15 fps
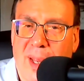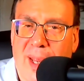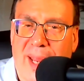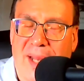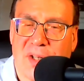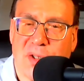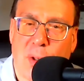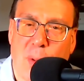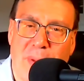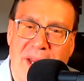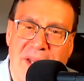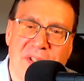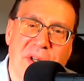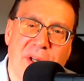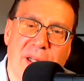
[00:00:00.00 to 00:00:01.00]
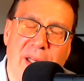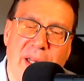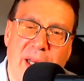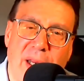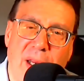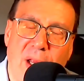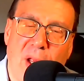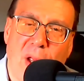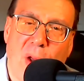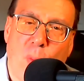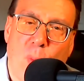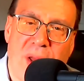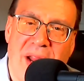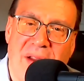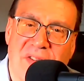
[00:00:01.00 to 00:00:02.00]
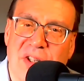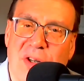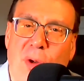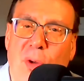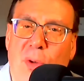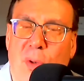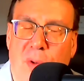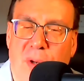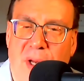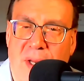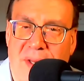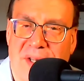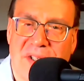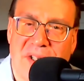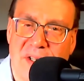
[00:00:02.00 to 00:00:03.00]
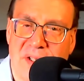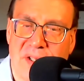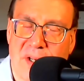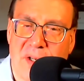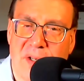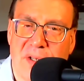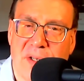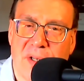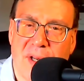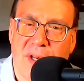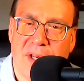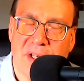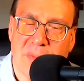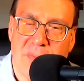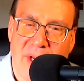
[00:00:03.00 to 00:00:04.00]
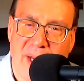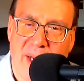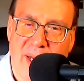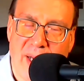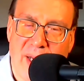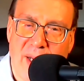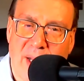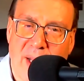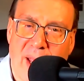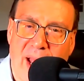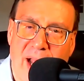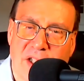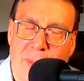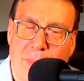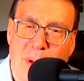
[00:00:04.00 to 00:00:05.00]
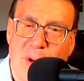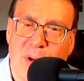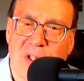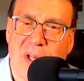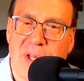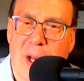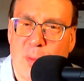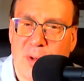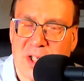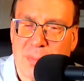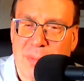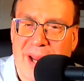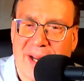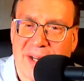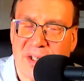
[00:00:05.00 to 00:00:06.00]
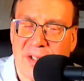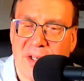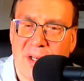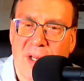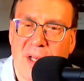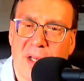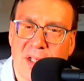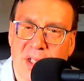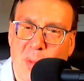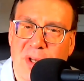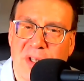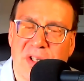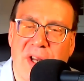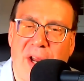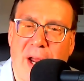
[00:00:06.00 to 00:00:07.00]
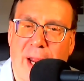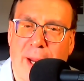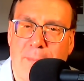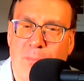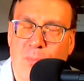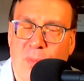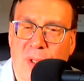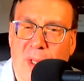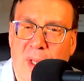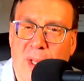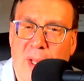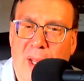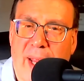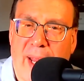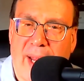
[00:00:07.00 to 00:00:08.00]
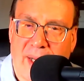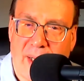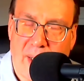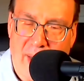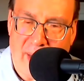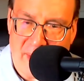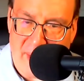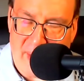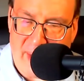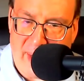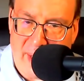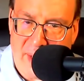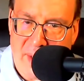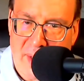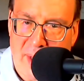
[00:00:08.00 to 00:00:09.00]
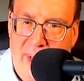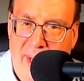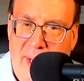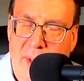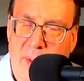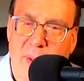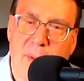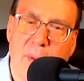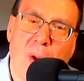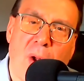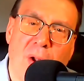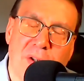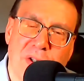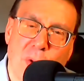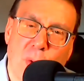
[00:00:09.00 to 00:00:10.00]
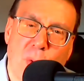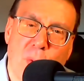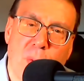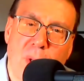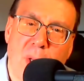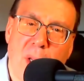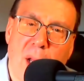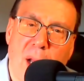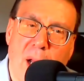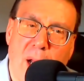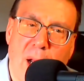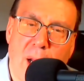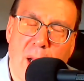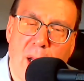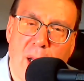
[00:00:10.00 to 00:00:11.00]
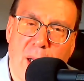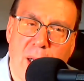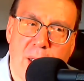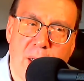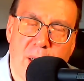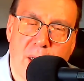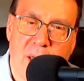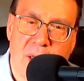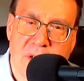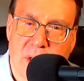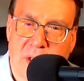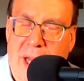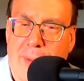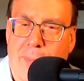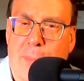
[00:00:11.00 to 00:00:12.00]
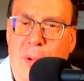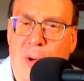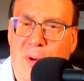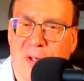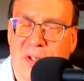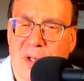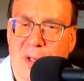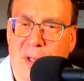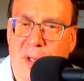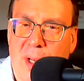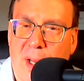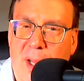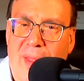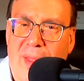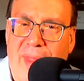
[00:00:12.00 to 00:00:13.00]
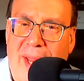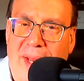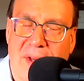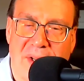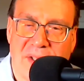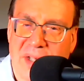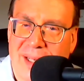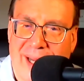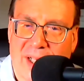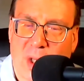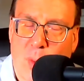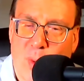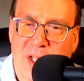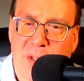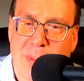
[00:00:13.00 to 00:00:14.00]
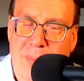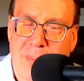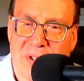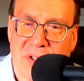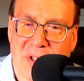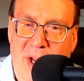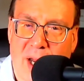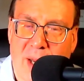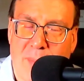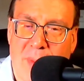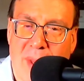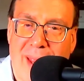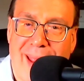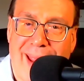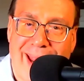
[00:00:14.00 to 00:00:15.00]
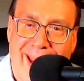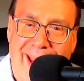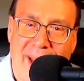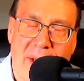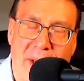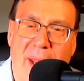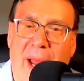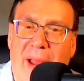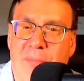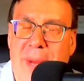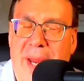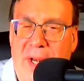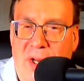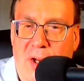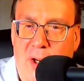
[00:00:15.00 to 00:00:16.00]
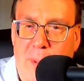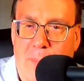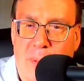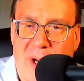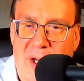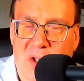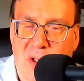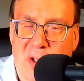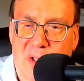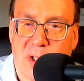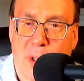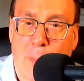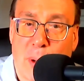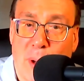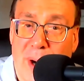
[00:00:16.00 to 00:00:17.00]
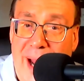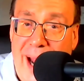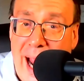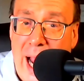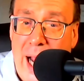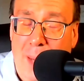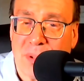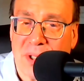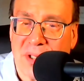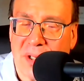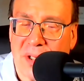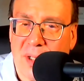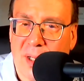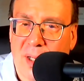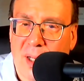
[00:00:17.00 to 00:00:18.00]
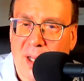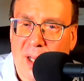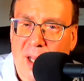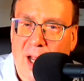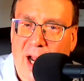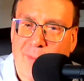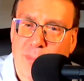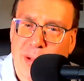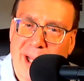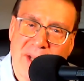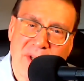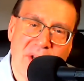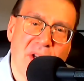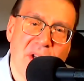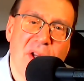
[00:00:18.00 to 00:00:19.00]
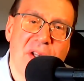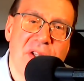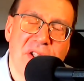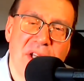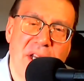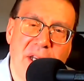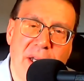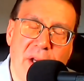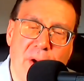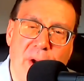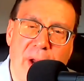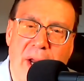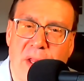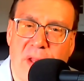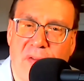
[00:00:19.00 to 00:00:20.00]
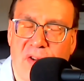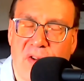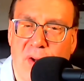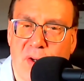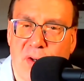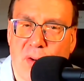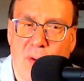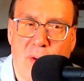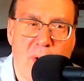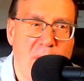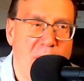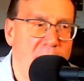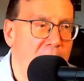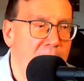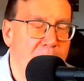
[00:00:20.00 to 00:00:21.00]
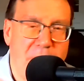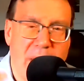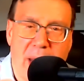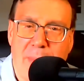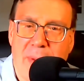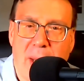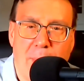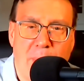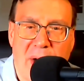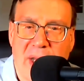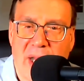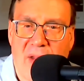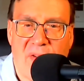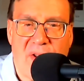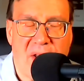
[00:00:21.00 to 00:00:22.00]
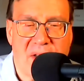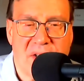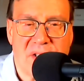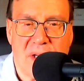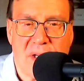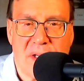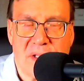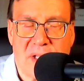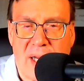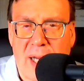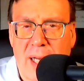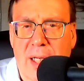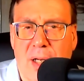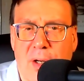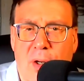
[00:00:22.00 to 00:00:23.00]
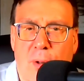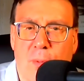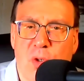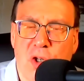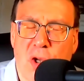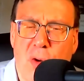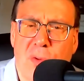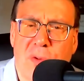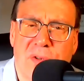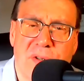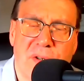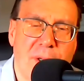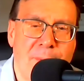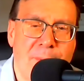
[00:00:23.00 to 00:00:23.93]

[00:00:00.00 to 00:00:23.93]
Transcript: And so basically, what I've sold in this instance is me as a person that respects someone's time, and also is a type of person that doesn't like to waste people's time. And I've made a good impression. So perhaps I've planted a good seed here, and in the future, maybe a buddy of his says, "Hey, Jones,